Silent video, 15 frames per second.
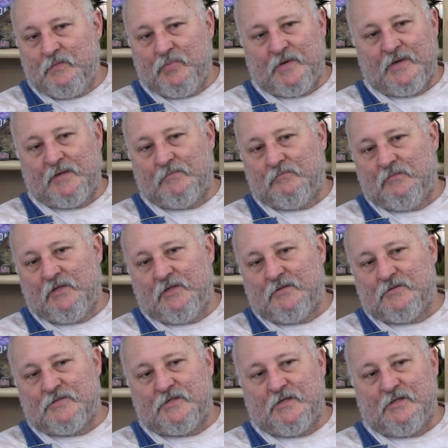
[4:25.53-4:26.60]
but I
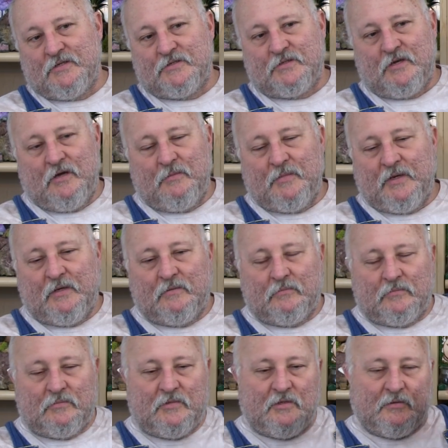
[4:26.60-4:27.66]
didn't see this coming
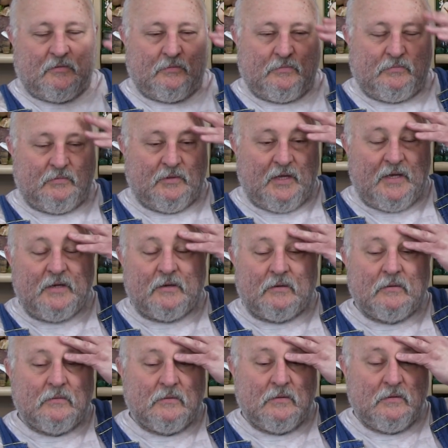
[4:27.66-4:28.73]
until later,